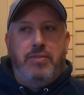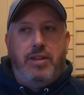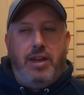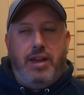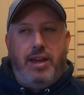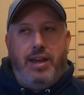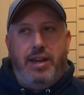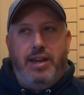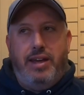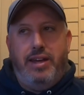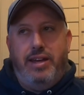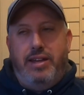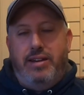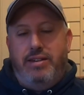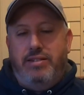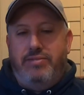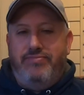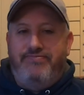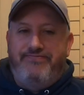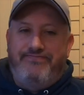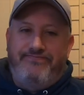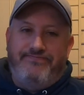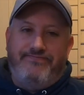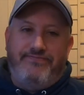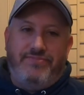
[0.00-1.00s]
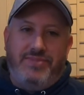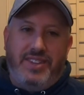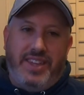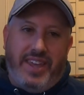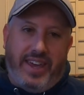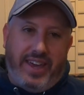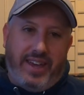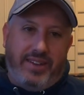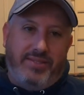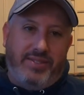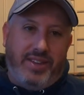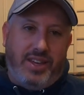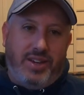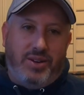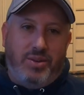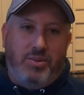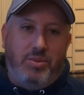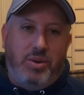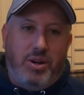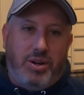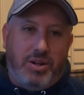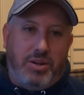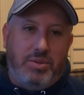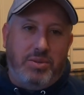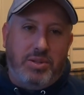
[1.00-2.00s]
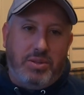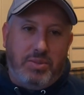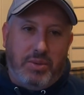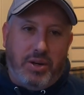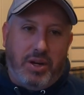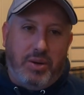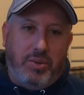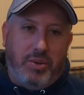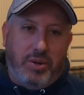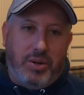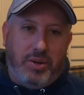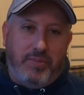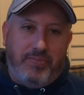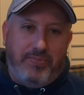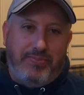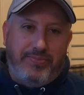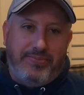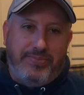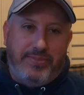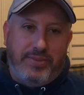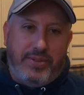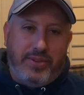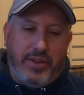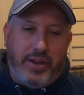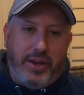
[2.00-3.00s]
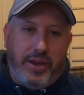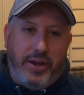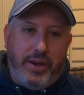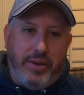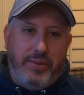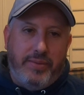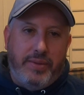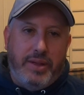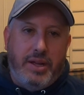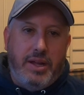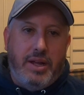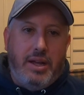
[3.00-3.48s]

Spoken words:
and welcome to my world. So